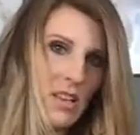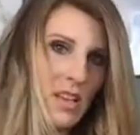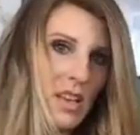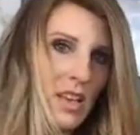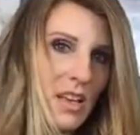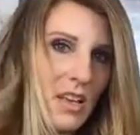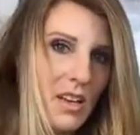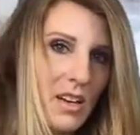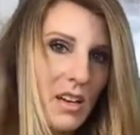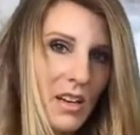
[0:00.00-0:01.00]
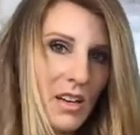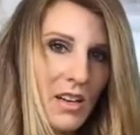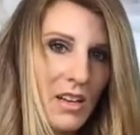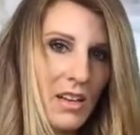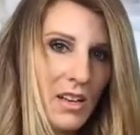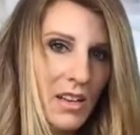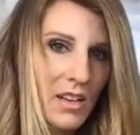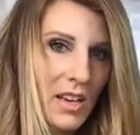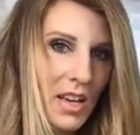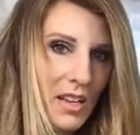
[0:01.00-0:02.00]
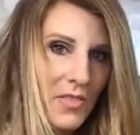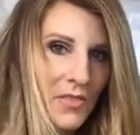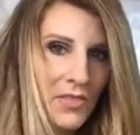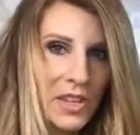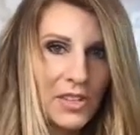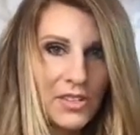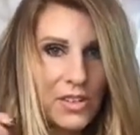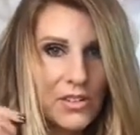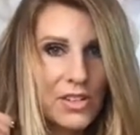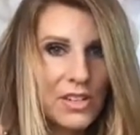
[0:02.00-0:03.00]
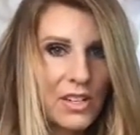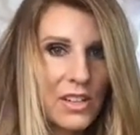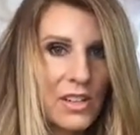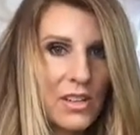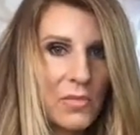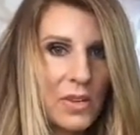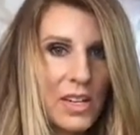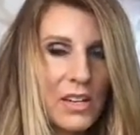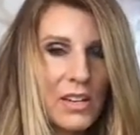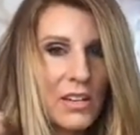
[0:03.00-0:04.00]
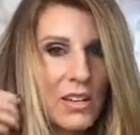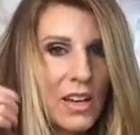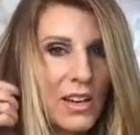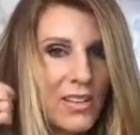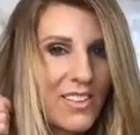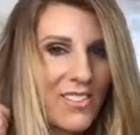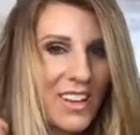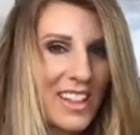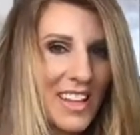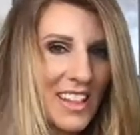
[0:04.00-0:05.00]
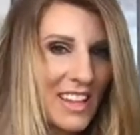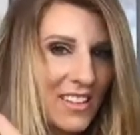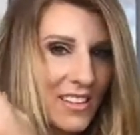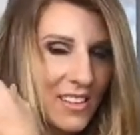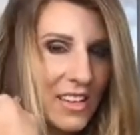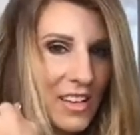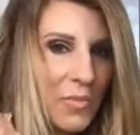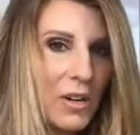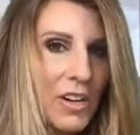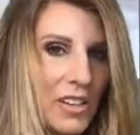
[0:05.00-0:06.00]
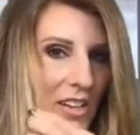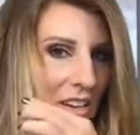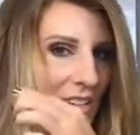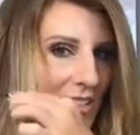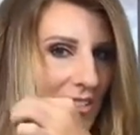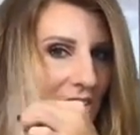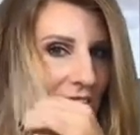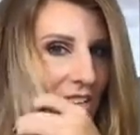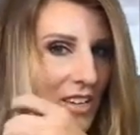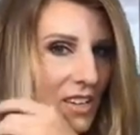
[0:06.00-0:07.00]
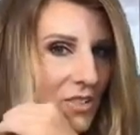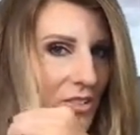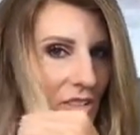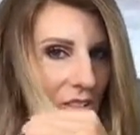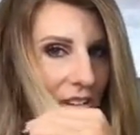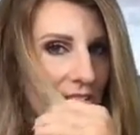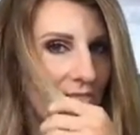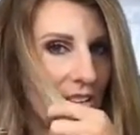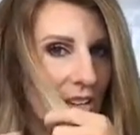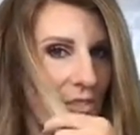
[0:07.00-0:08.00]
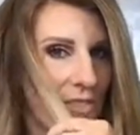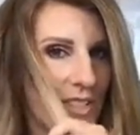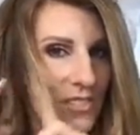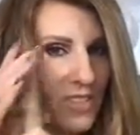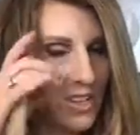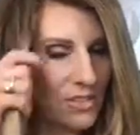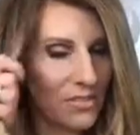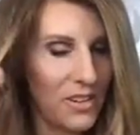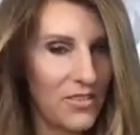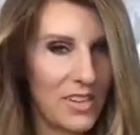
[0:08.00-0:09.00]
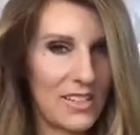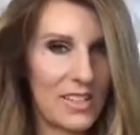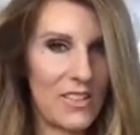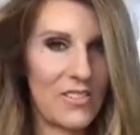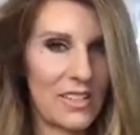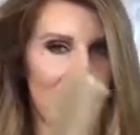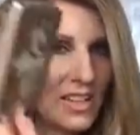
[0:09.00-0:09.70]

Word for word: And, okay, so just a little bit. I don't know if I like that little kink part there because I was trying to hold it nice and vertical. We'll see if it goes away. If it doesn't, I'll fix it